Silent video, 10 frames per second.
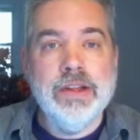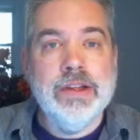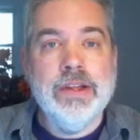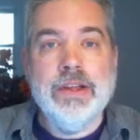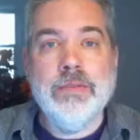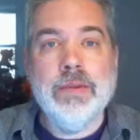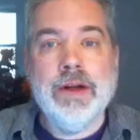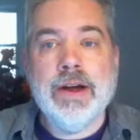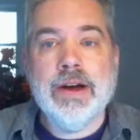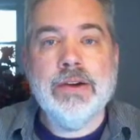
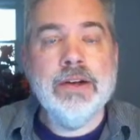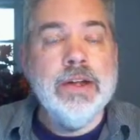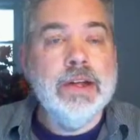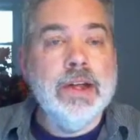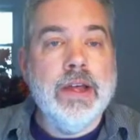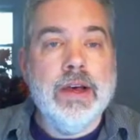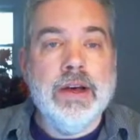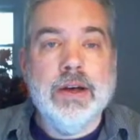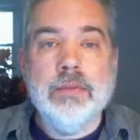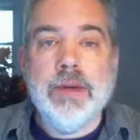Empire,
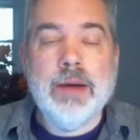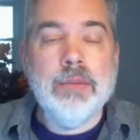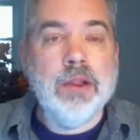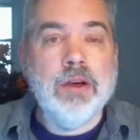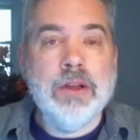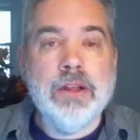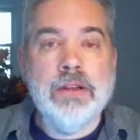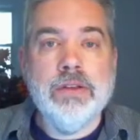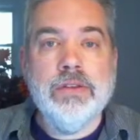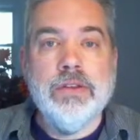
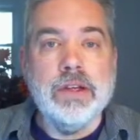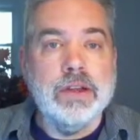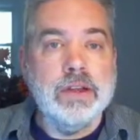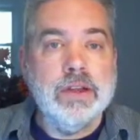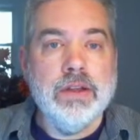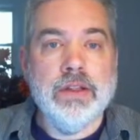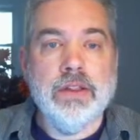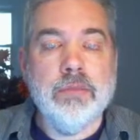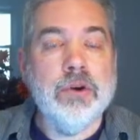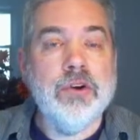Babylonians, and
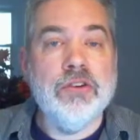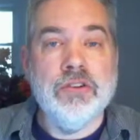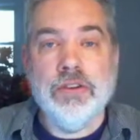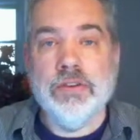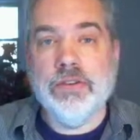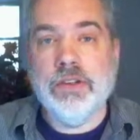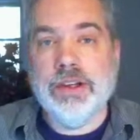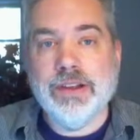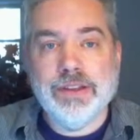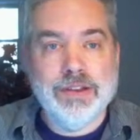the Persians,
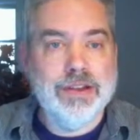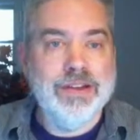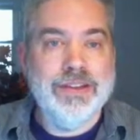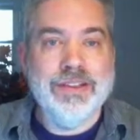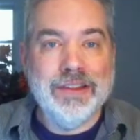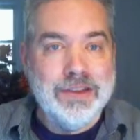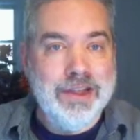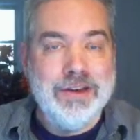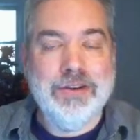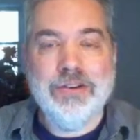and then
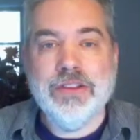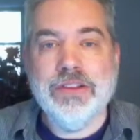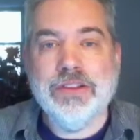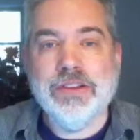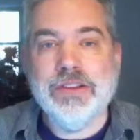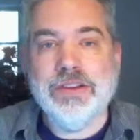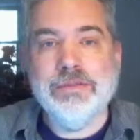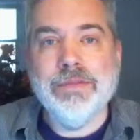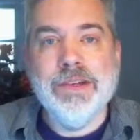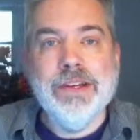later
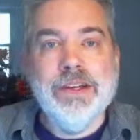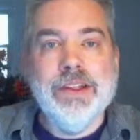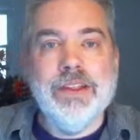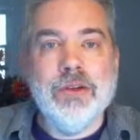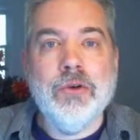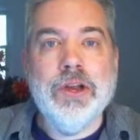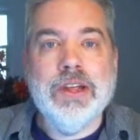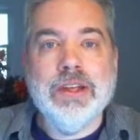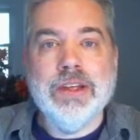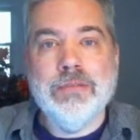the
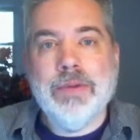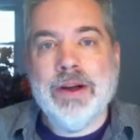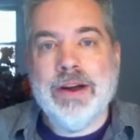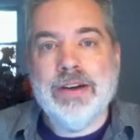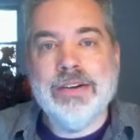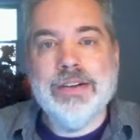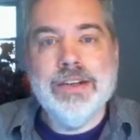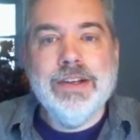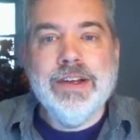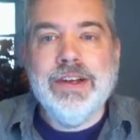Greek Empire
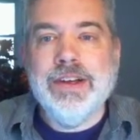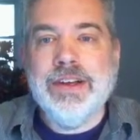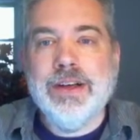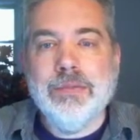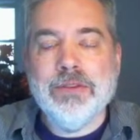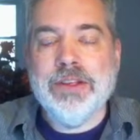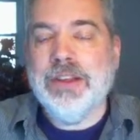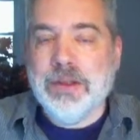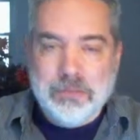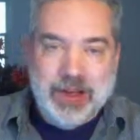comes in.
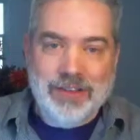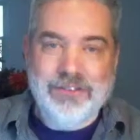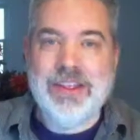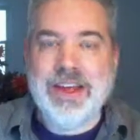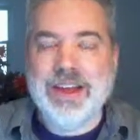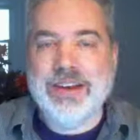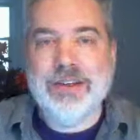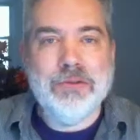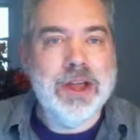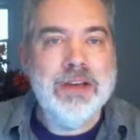Then past
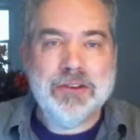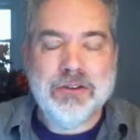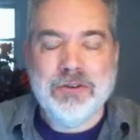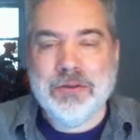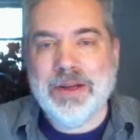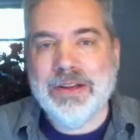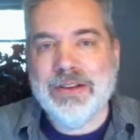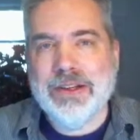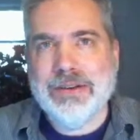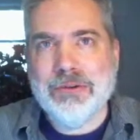that, we haven't talked about,
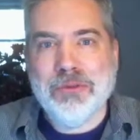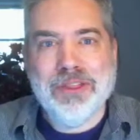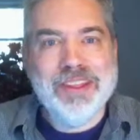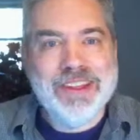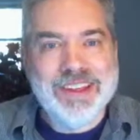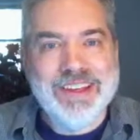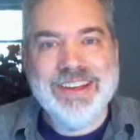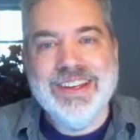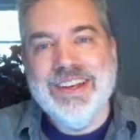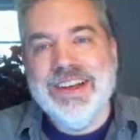I don't think,
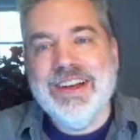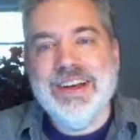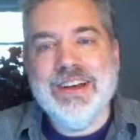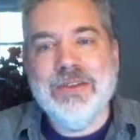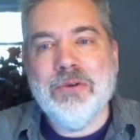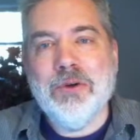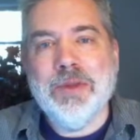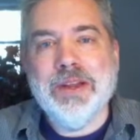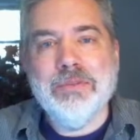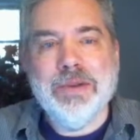the
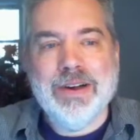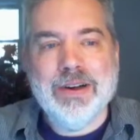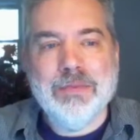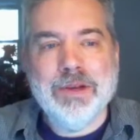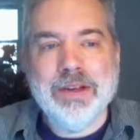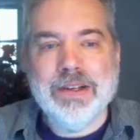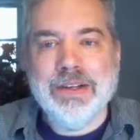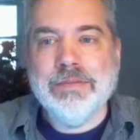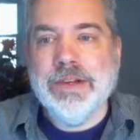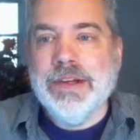Roman Empire. But
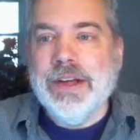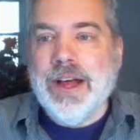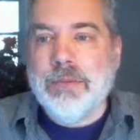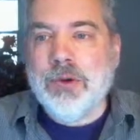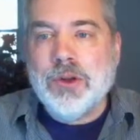I'm going to